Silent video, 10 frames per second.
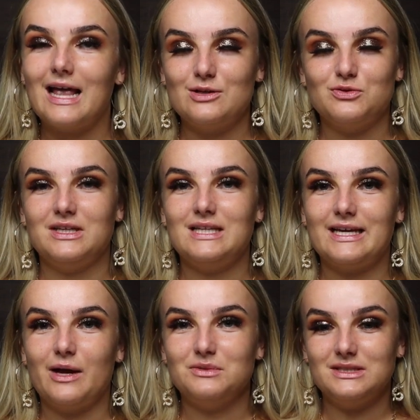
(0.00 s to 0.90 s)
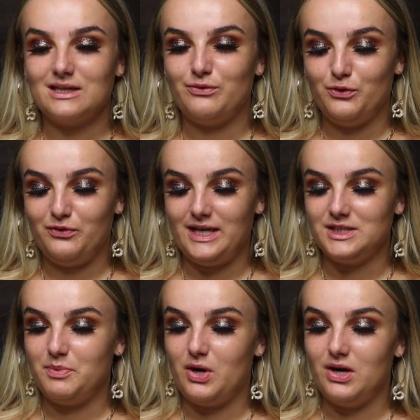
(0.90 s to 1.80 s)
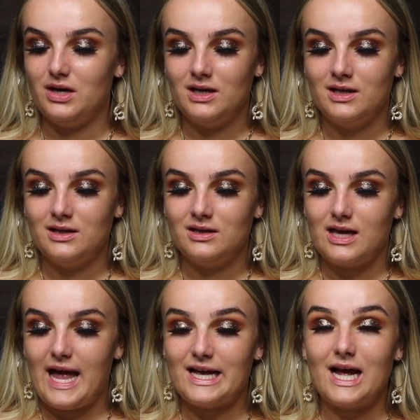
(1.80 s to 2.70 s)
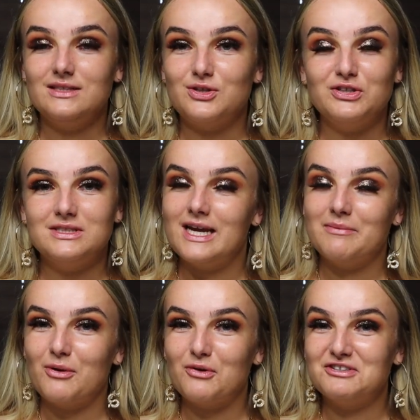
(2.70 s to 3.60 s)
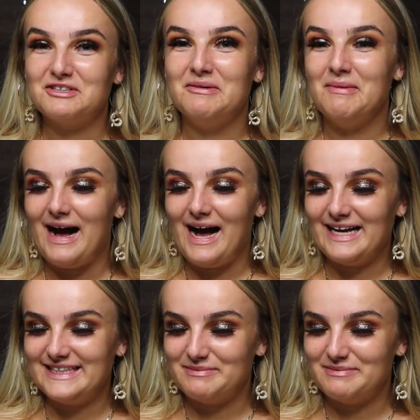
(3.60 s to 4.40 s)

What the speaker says: I don't think that counts as like a full face, but it had good staying power under my eyes.